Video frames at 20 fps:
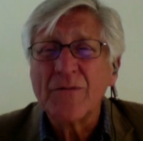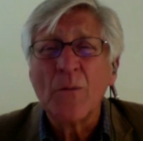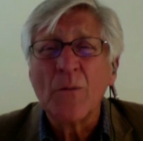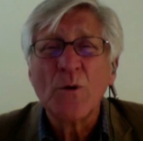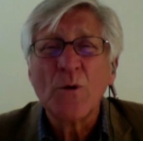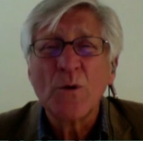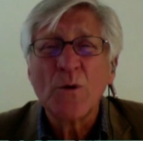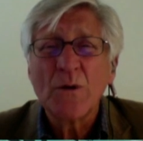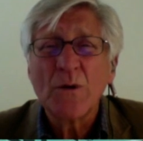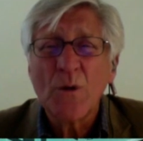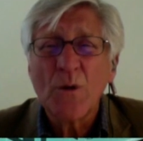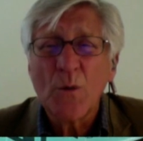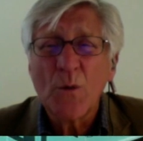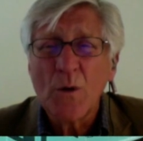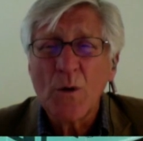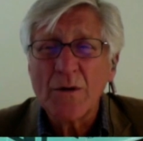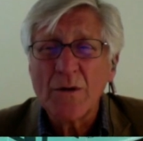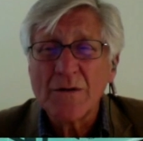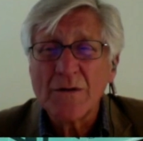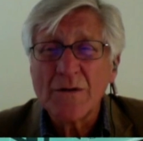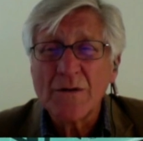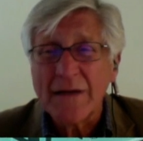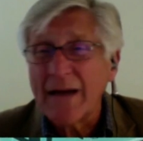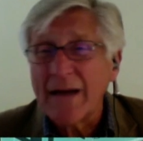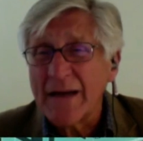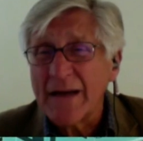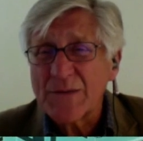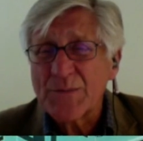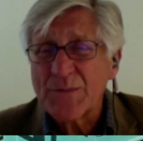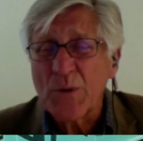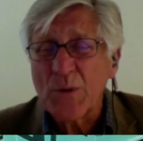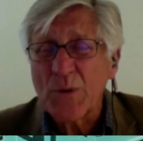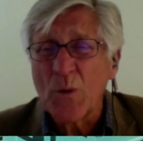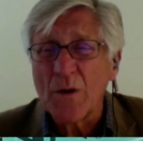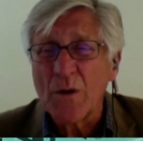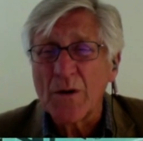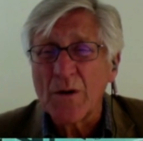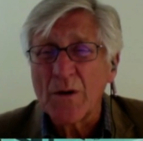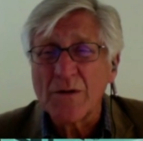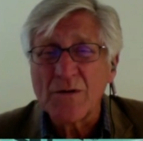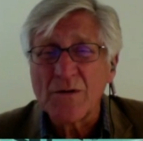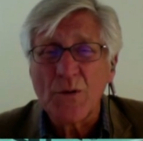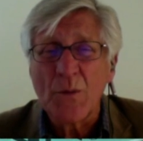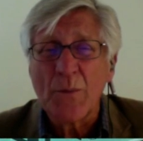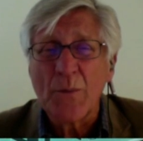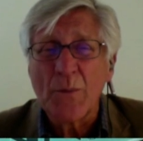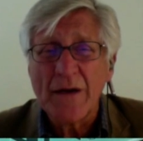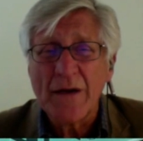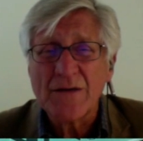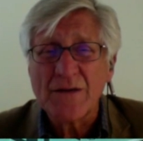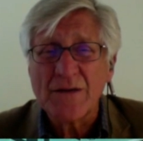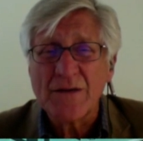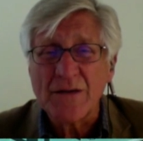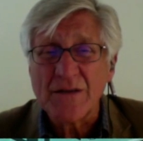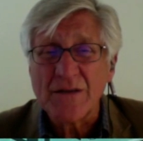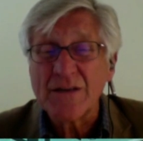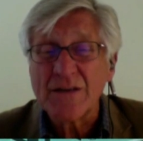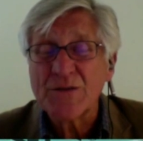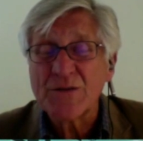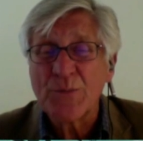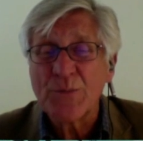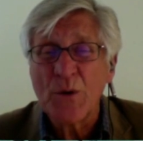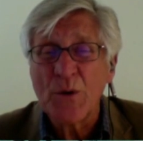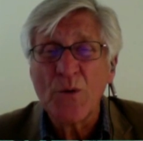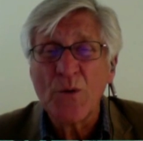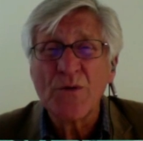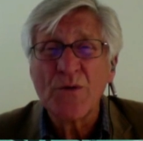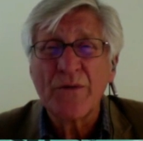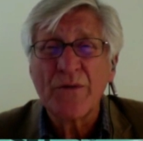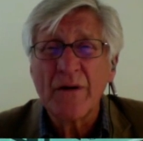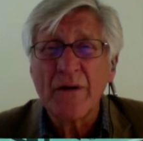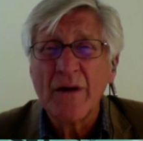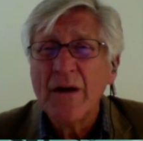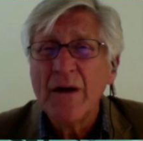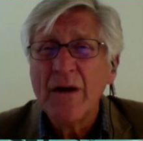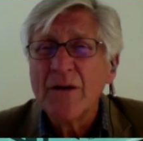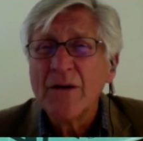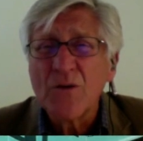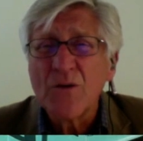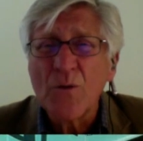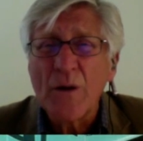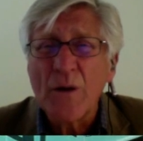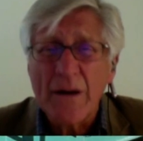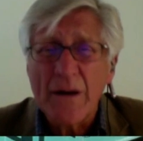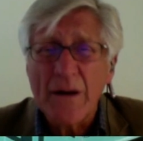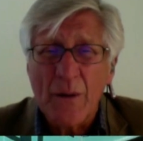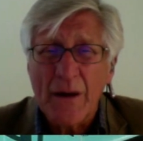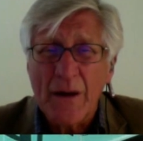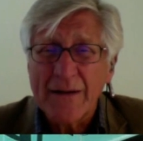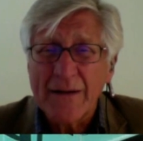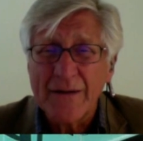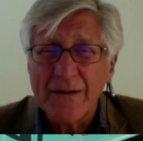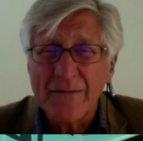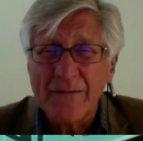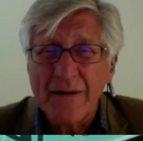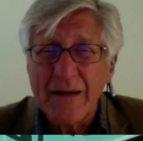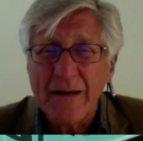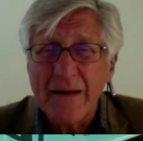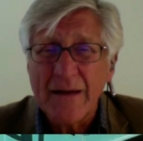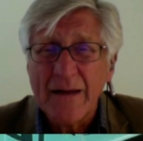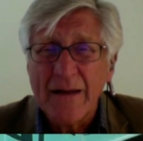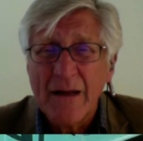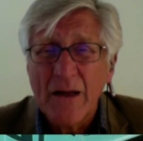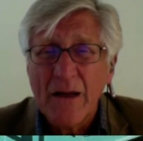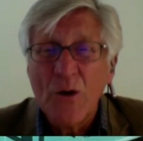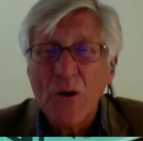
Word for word: from nuclear workers and hospital workers or patients exposed to radioactivity